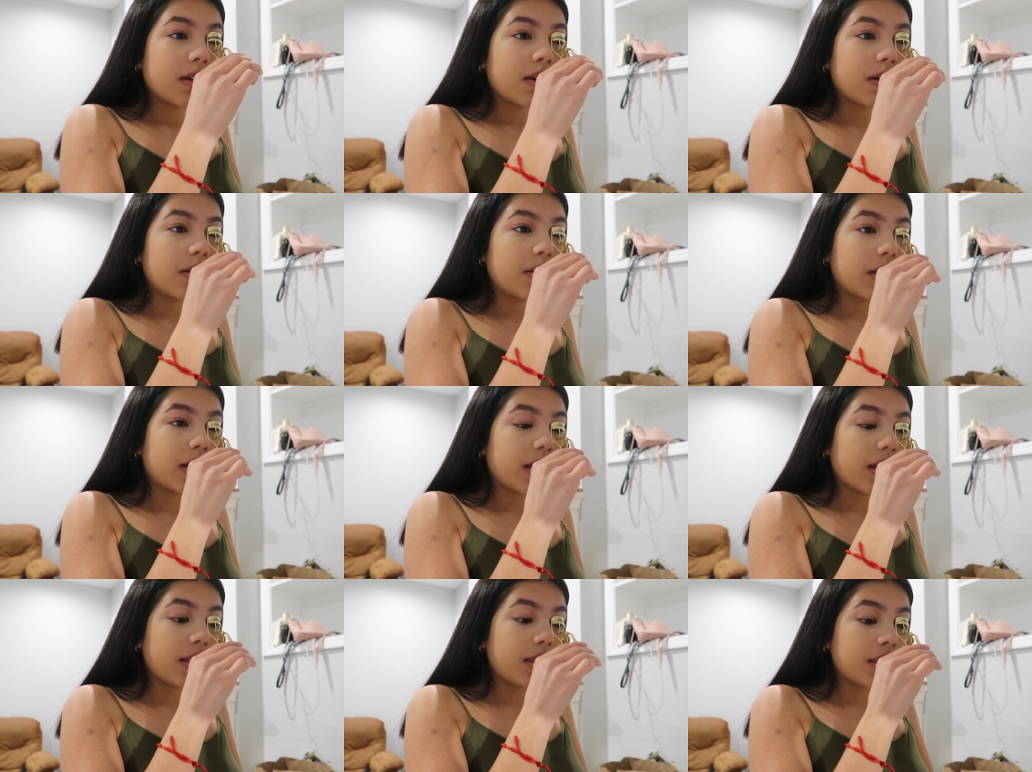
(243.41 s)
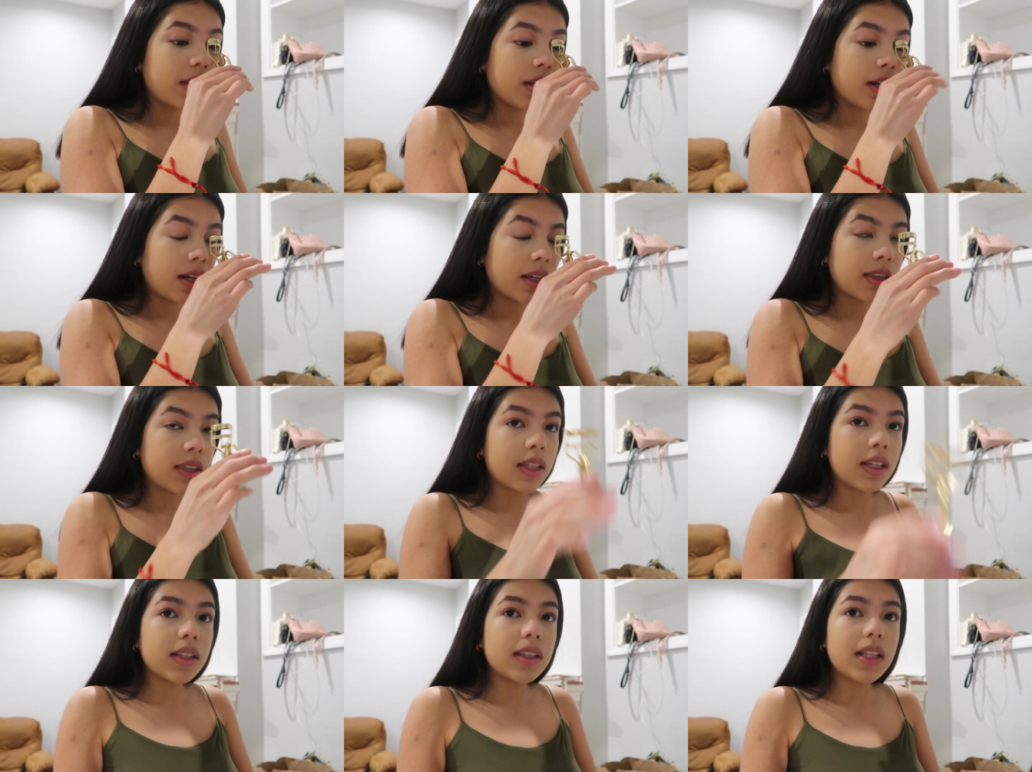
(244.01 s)
Okay, and then I
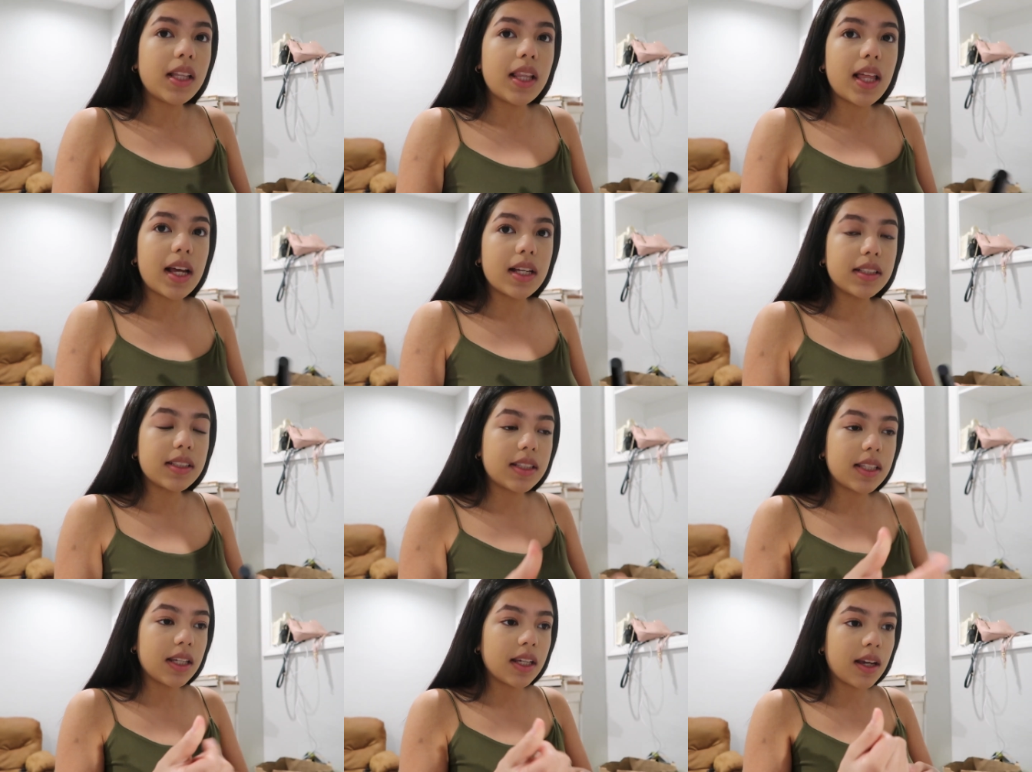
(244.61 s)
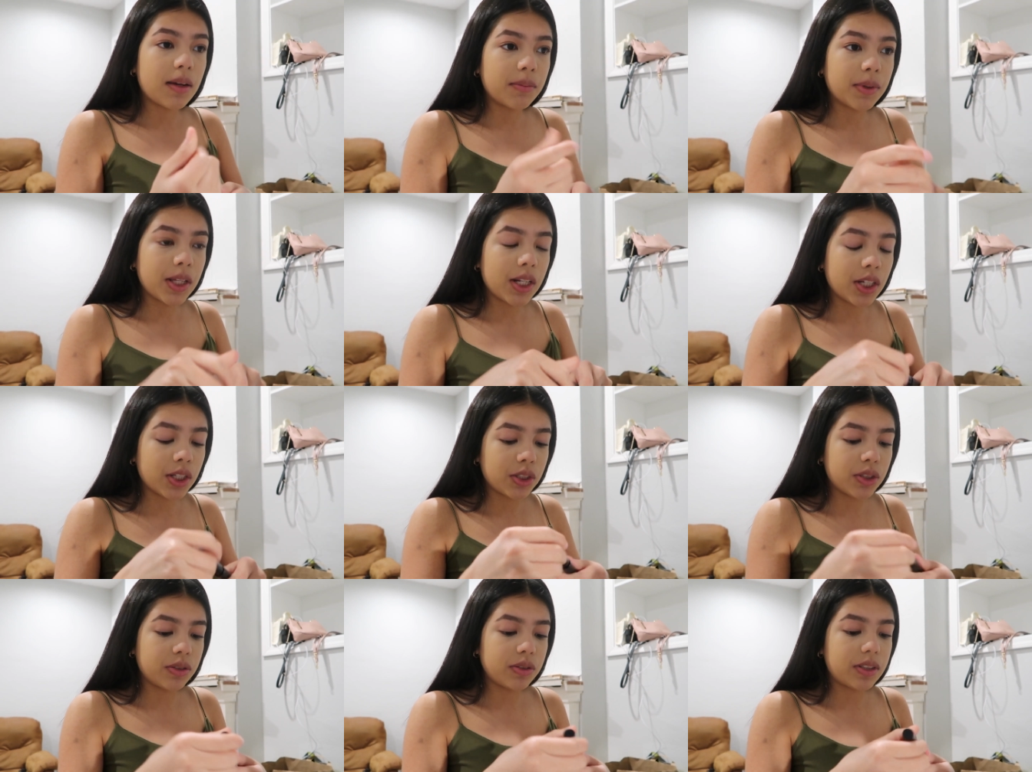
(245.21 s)
think the last thing I'm
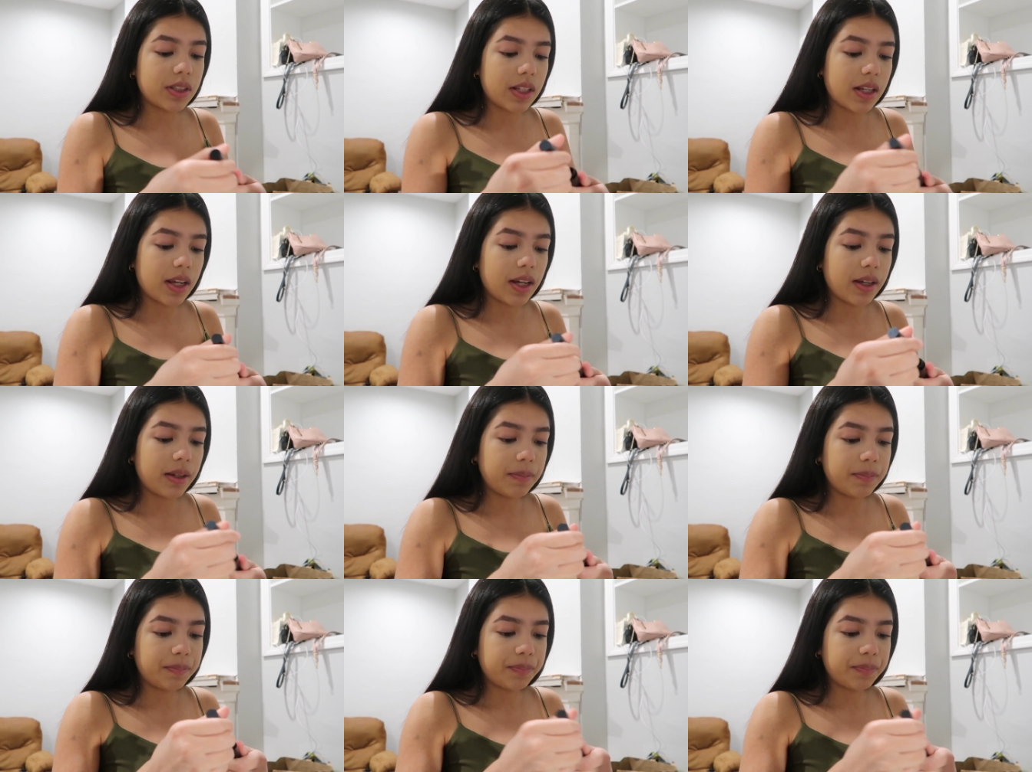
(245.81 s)
gonna do today,